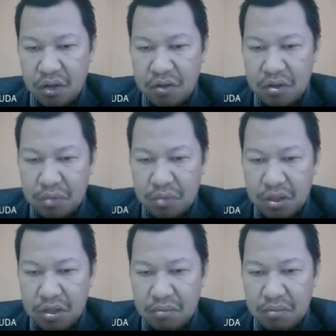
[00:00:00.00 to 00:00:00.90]

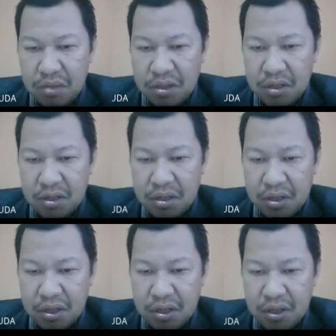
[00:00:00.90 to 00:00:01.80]
spectrum here
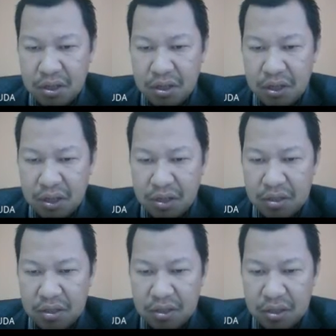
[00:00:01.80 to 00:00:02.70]
at
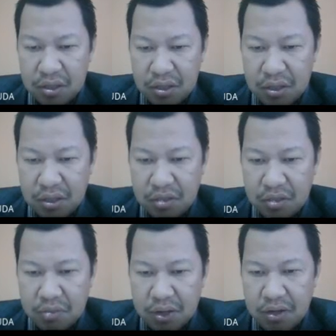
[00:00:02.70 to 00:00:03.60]
this
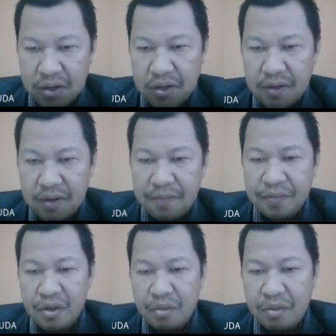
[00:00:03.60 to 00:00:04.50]
part,
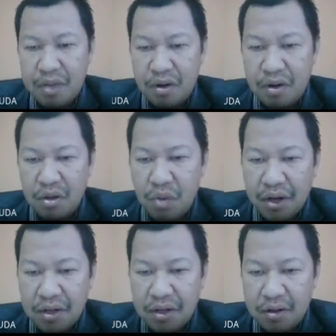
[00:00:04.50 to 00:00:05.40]
but only
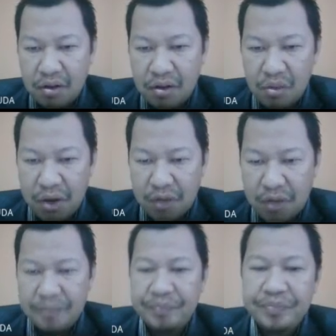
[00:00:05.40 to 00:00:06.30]
one, only one.
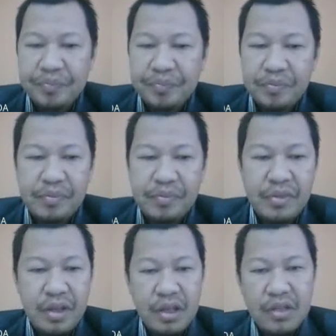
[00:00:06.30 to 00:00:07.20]

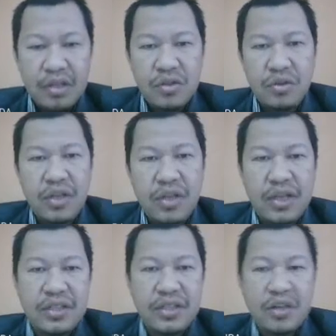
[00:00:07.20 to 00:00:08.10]
So that
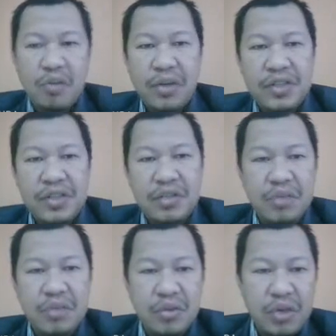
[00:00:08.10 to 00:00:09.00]
is the comparison
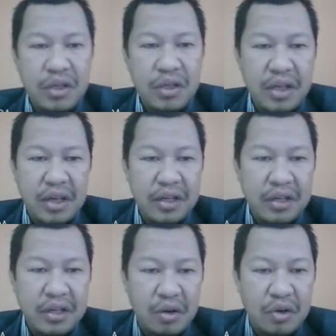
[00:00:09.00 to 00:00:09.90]
between
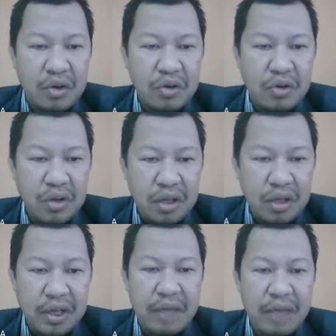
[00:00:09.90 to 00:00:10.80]
carrier, audio,
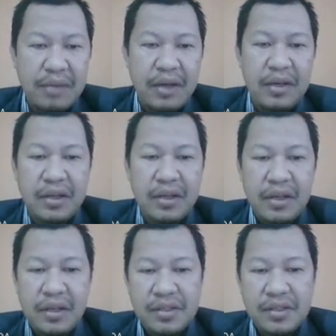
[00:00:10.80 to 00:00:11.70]
AM, and
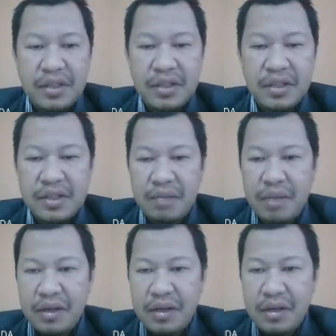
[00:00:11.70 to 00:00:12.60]
single sideband